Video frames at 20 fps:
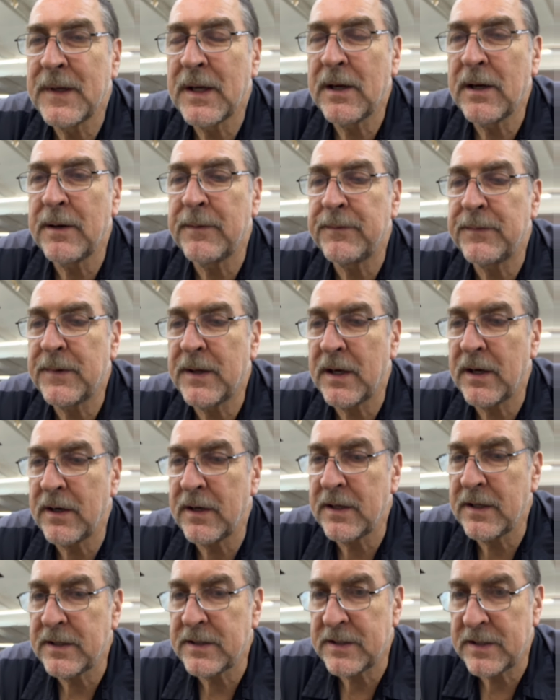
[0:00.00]
Oh, there it
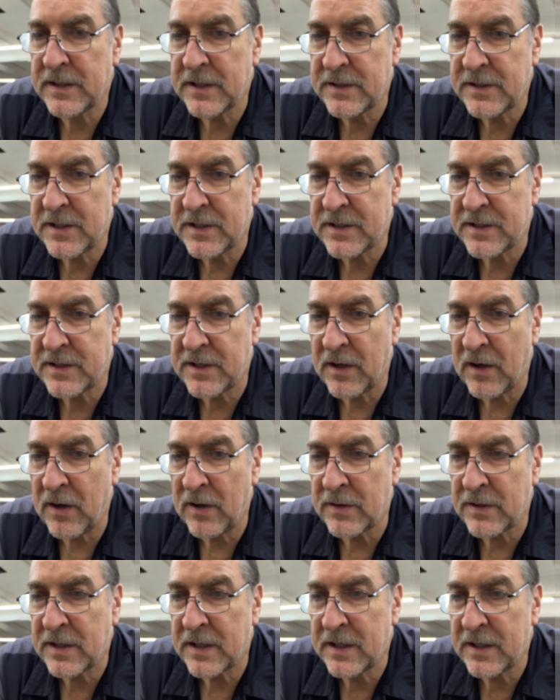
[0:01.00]
is. It just
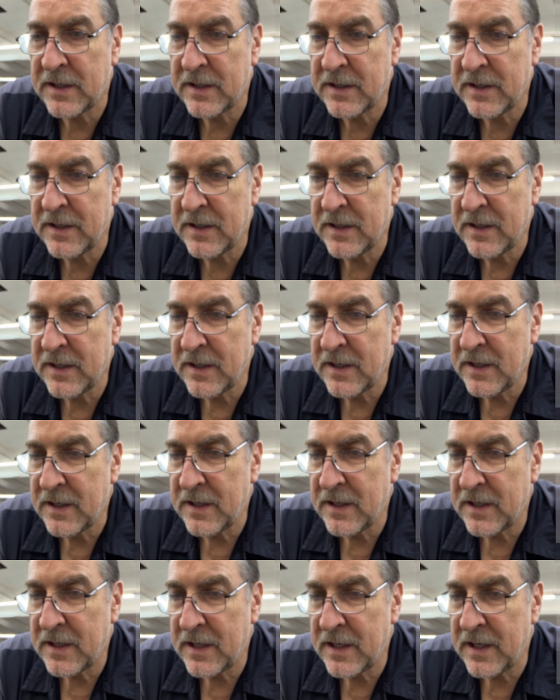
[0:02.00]
stalled.
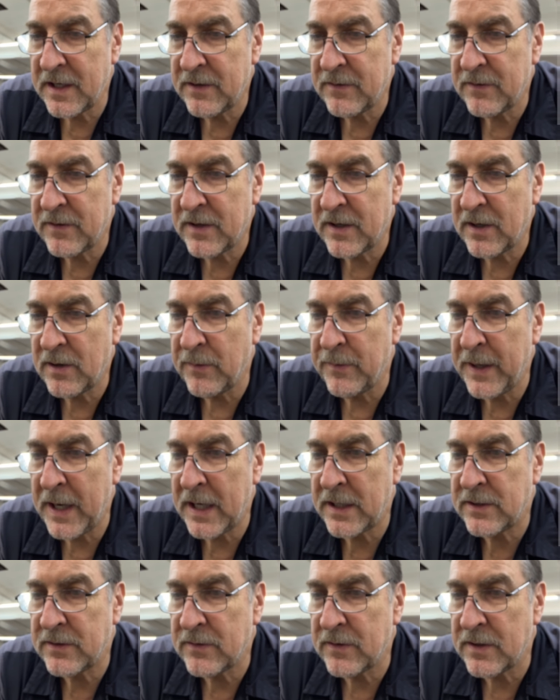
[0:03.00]
Yeah, I'm going to go
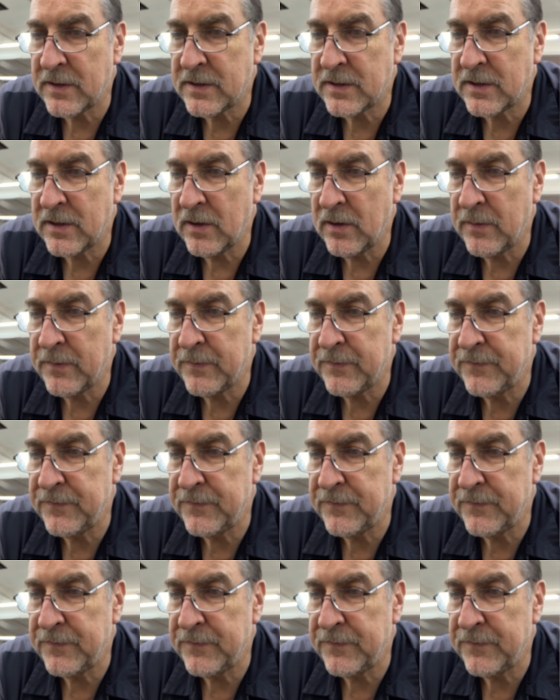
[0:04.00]
back to our scope.